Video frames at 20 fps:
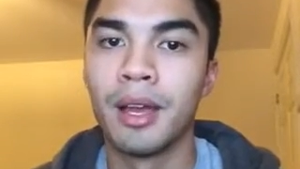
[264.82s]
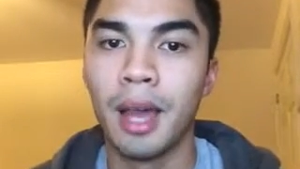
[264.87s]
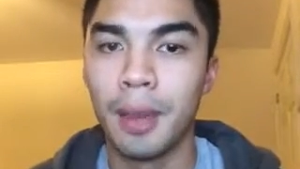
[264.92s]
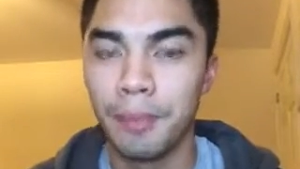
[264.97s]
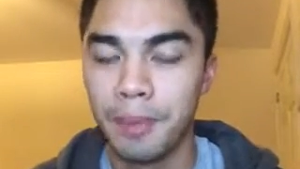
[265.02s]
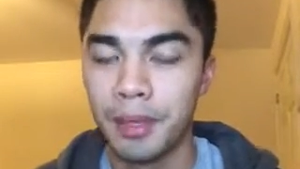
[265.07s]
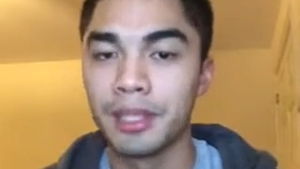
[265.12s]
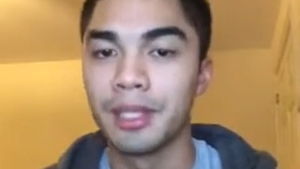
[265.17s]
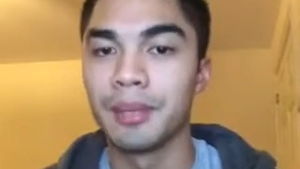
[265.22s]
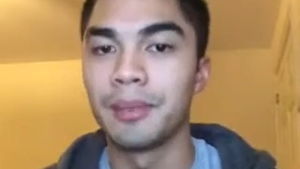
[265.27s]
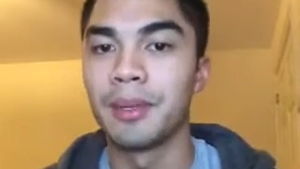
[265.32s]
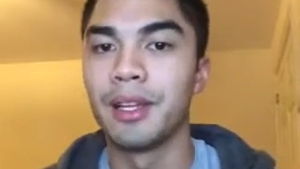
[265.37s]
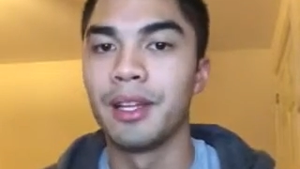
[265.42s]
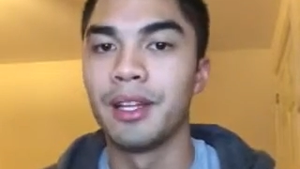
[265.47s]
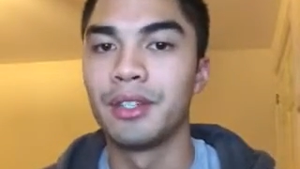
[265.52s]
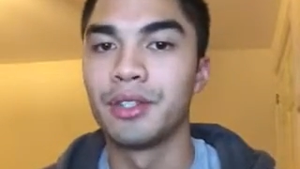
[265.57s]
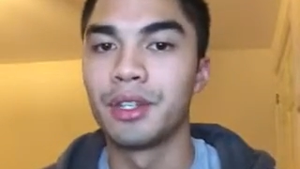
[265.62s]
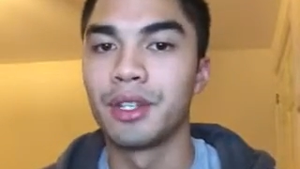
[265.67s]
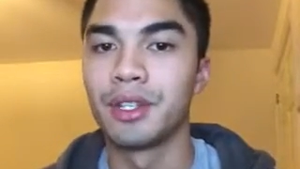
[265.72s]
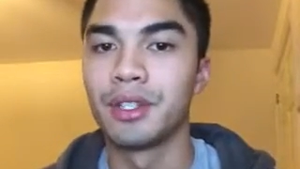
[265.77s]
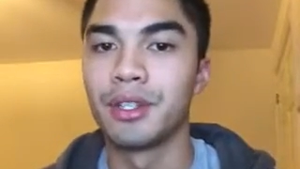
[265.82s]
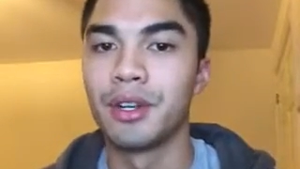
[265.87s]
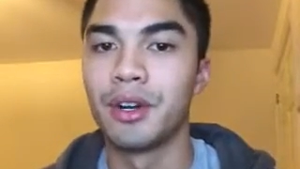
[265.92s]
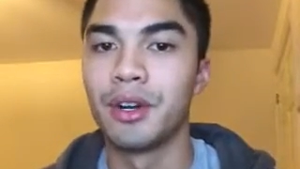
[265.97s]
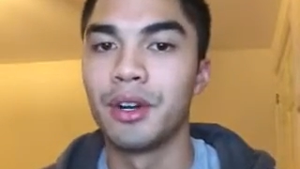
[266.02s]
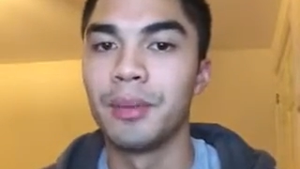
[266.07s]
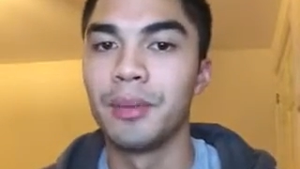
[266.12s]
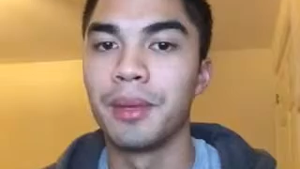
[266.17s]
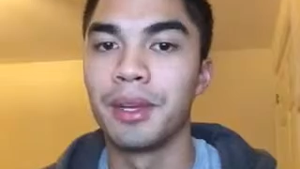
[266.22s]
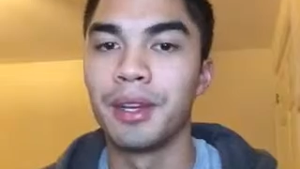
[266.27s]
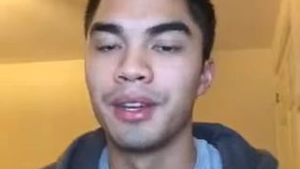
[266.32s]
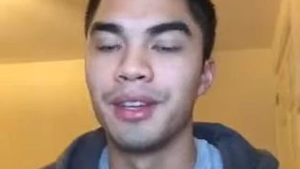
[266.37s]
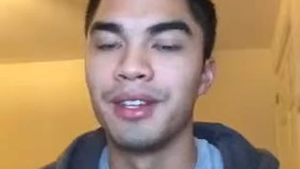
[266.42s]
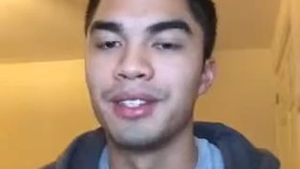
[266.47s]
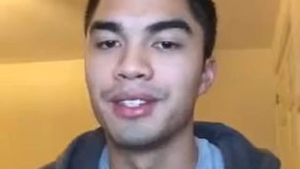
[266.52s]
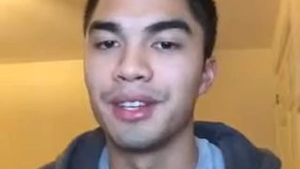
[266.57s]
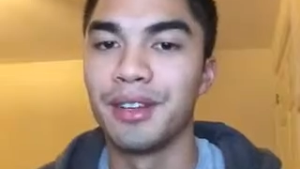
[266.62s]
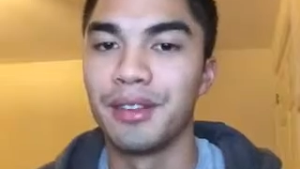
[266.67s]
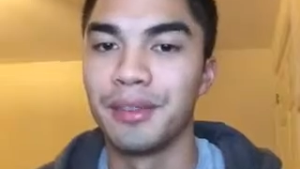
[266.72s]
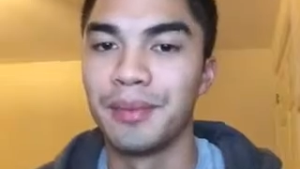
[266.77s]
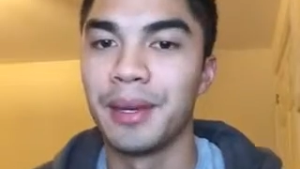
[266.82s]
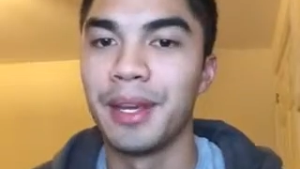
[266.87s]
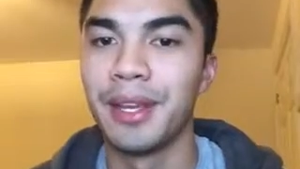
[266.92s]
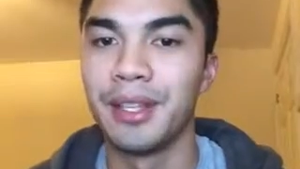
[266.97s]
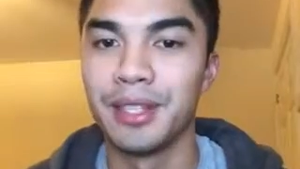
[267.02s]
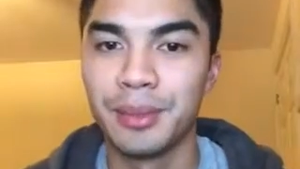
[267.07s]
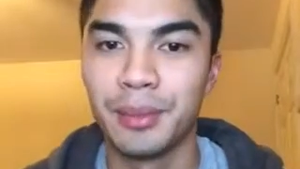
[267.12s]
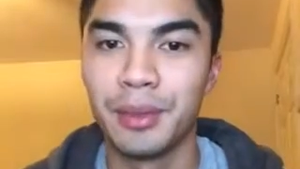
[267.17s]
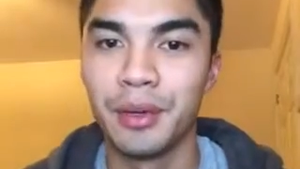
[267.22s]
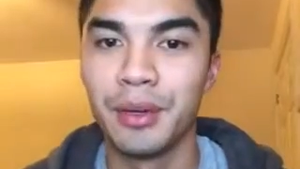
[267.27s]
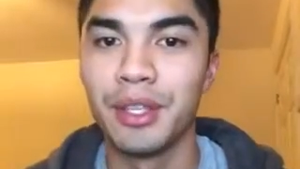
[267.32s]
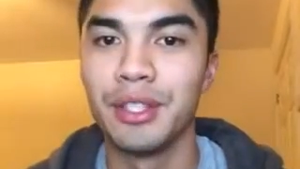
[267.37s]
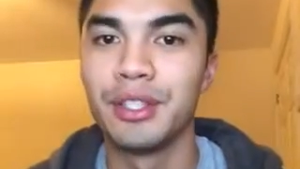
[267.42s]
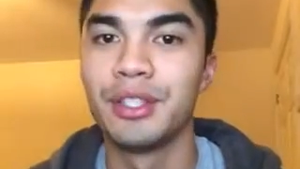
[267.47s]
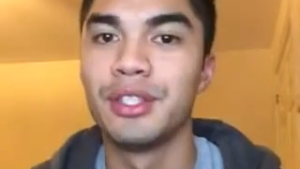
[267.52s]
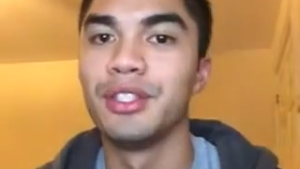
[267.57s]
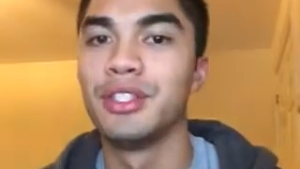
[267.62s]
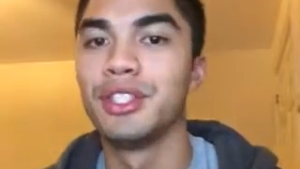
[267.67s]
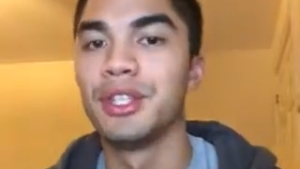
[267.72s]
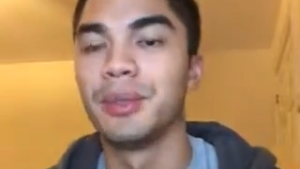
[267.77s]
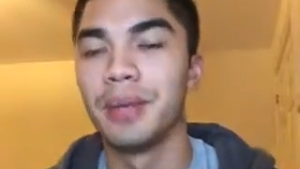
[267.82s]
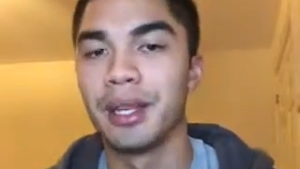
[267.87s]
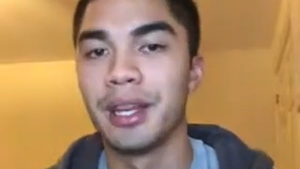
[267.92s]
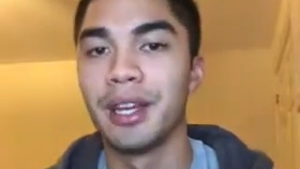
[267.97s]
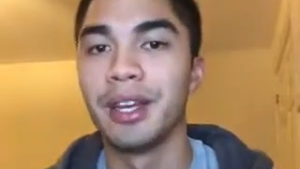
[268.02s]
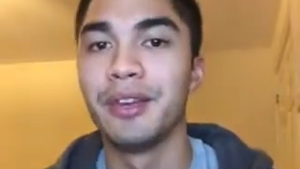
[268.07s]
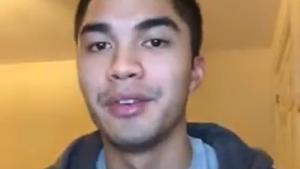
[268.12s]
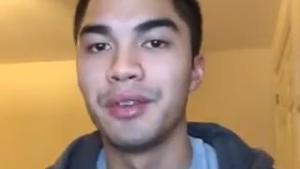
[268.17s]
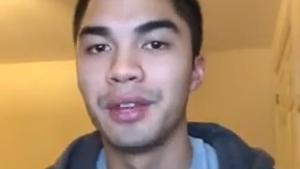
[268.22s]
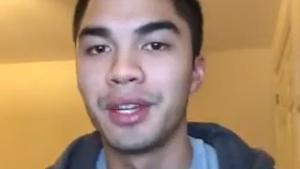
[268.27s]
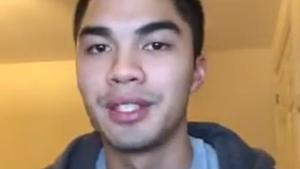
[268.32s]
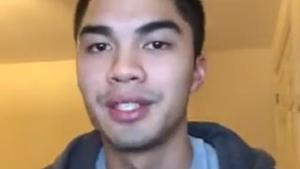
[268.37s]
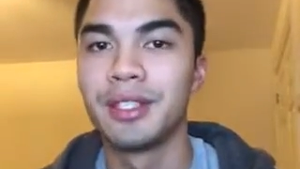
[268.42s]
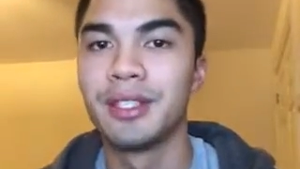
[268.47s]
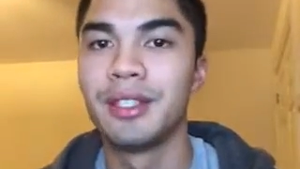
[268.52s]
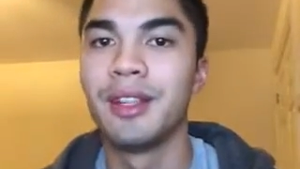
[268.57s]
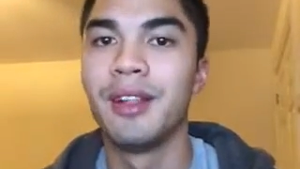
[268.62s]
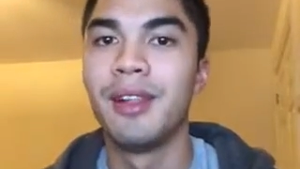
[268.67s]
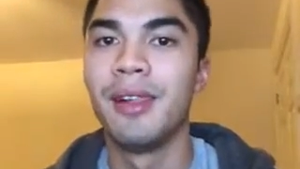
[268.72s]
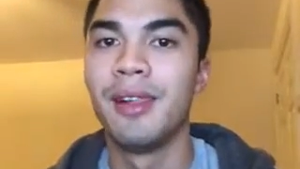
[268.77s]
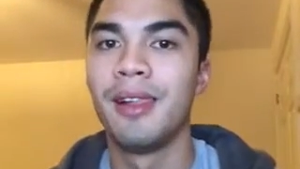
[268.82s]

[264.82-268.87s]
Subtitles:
I picked up the electric guitar because of my inspiration, Jimi Hendrix.